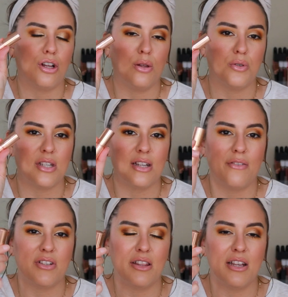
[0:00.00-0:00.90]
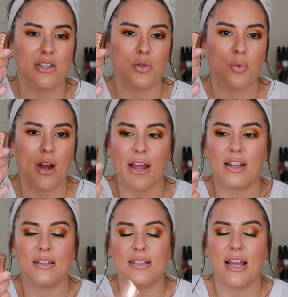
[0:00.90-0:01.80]
close enough to this where I
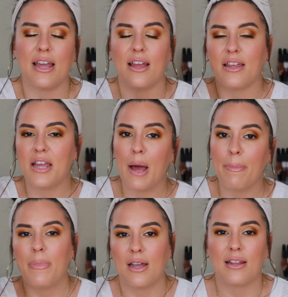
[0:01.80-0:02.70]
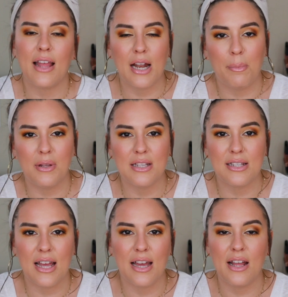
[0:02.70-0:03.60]
could say, yep, pick that up
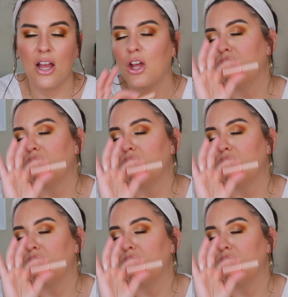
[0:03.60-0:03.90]
instead.